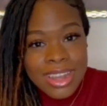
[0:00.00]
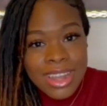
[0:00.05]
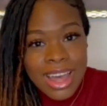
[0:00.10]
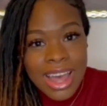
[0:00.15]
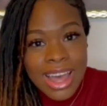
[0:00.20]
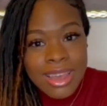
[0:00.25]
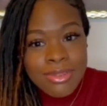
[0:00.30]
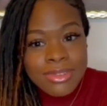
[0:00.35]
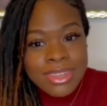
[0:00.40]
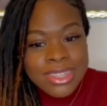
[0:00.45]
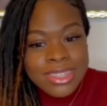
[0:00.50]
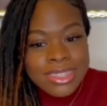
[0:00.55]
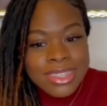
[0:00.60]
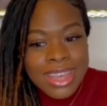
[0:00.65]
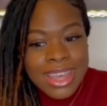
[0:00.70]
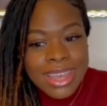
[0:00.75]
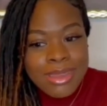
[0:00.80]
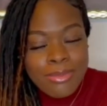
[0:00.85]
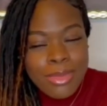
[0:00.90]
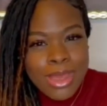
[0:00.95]
I would
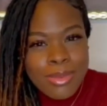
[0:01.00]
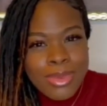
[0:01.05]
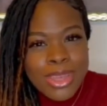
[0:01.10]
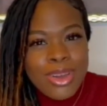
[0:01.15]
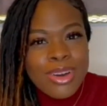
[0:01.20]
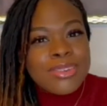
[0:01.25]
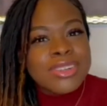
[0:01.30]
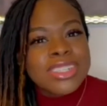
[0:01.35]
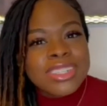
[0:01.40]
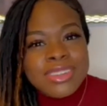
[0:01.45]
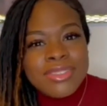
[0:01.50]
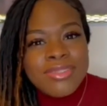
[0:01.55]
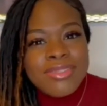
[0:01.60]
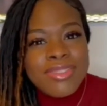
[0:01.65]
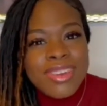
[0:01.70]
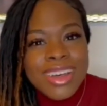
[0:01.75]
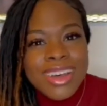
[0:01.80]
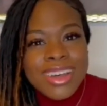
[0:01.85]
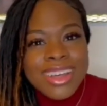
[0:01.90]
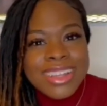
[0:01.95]
say maybe
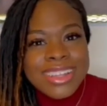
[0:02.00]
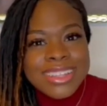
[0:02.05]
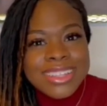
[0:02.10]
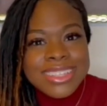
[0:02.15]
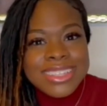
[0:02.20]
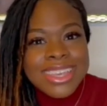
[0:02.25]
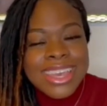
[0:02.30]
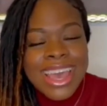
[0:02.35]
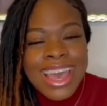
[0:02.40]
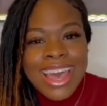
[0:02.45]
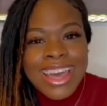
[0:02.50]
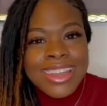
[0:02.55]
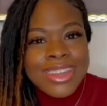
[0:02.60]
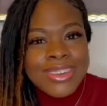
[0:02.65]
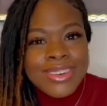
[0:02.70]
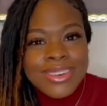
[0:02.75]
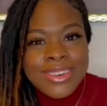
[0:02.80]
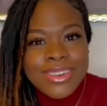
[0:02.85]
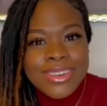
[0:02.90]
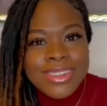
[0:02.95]
oceanfront,
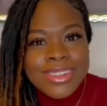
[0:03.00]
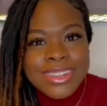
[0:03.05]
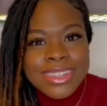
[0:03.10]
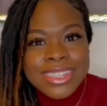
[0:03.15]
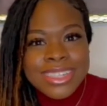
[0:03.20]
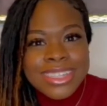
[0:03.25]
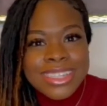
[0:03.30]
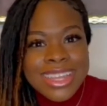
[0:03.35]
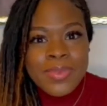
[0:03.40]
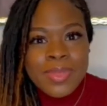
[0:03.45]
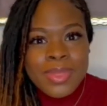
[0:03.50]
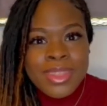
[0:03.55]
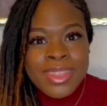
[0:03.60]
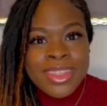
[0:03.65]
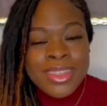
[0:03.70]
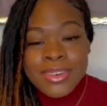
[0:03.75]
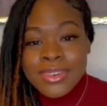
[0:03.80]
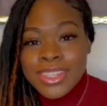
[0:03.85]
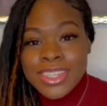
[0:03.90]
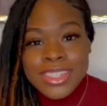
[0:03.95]
candles,
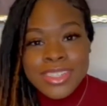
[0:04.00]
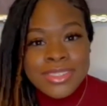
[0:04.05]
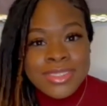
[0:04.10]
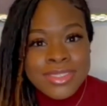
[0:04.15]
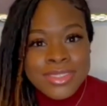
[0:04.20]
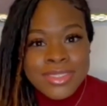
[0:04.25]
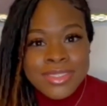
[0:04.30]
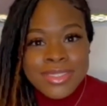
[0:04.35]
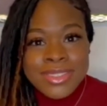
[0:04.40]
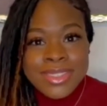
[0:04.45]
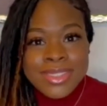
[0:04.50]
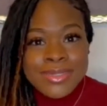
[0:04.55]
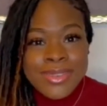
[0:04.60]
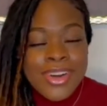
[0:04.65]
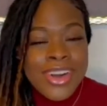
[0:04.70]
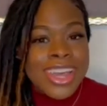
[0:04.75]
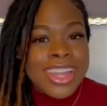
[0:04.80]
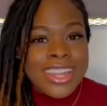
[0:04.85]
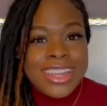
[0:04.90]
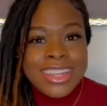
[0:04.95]
no shoes,
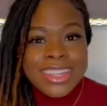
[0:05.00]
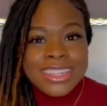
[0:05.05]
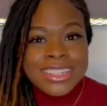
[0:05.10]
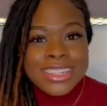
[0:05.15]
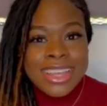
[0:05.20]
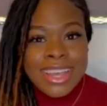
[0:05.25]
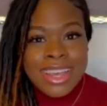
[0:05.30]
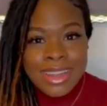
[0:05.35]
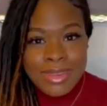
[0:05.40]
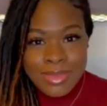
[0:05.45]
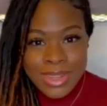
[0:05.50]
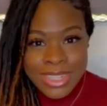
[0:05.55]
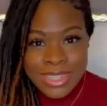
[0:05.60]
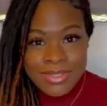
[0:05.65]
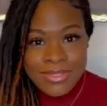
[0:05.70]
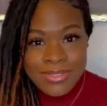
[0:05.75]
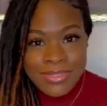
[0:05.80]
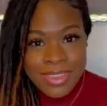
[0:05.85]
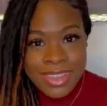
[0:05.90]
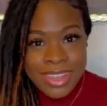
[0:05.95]
walking in the sand with your
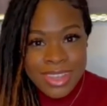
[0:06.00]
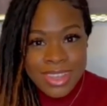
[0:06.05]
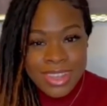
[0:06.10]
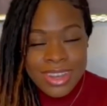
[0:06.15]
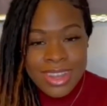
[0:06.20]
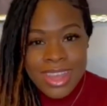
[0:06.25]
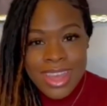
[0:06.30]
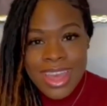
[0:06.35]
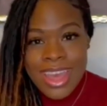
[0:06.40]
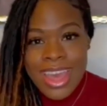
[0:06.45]
feet,